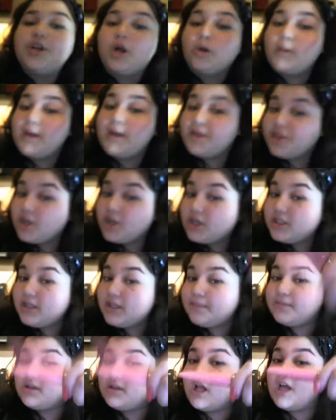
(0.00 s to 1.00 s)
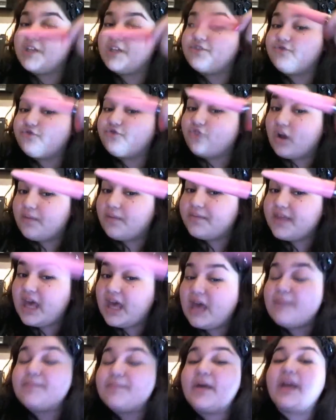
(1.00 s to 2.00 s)
Not my third lip gloss from
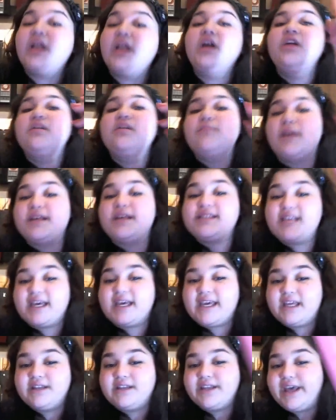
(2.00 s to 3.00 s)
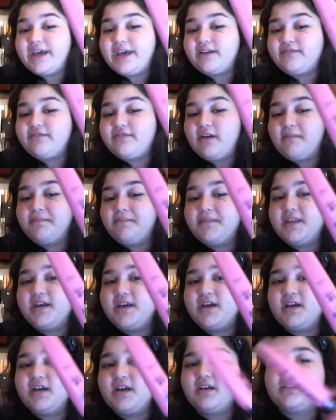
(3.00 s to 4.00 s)
them, but my second, like, from
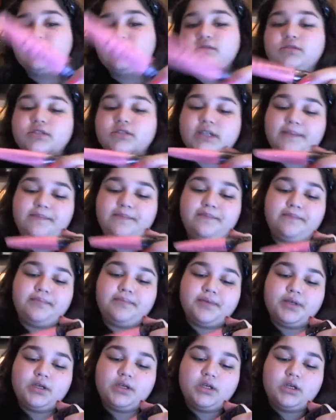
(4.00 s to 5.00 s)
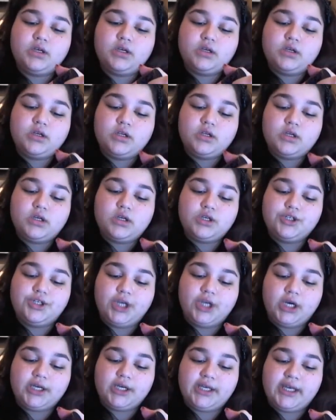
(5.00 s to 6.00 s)
the lip
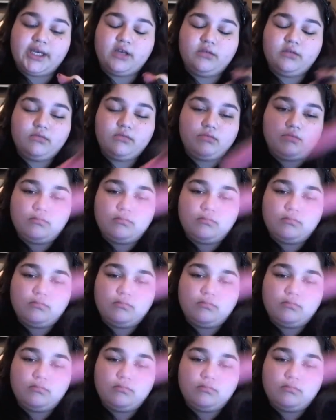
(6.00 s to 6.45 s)
junkie.